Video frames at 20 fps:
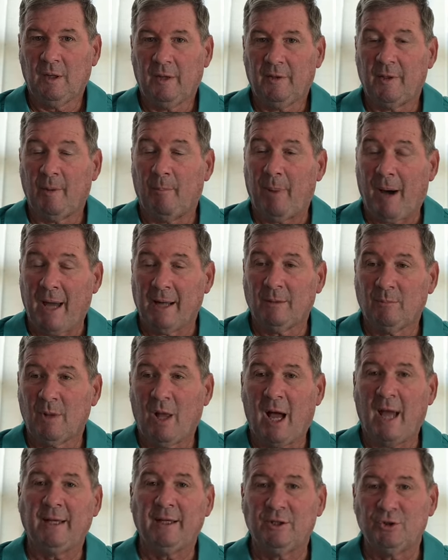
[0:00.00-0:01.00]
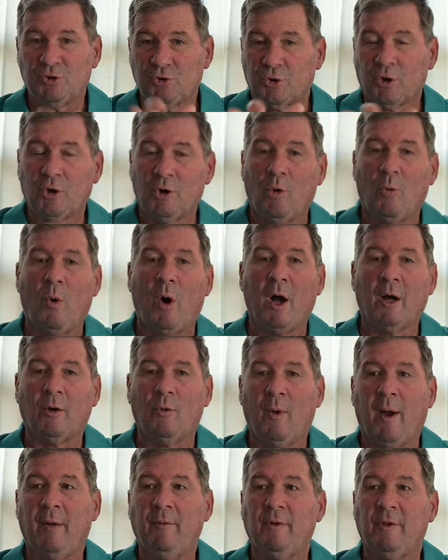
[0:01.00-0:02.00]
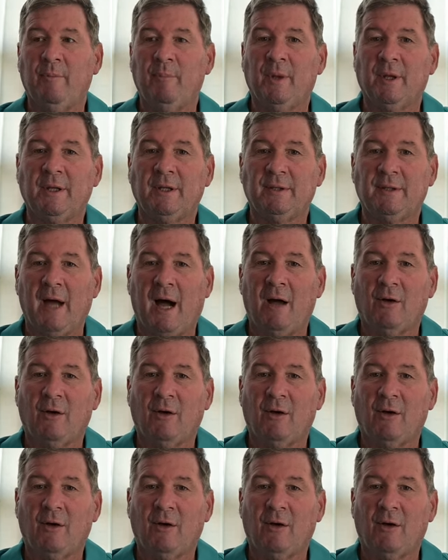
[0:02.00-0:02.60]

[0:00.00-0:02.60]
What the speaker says: the bottom line is you're going to walk away with $1 million,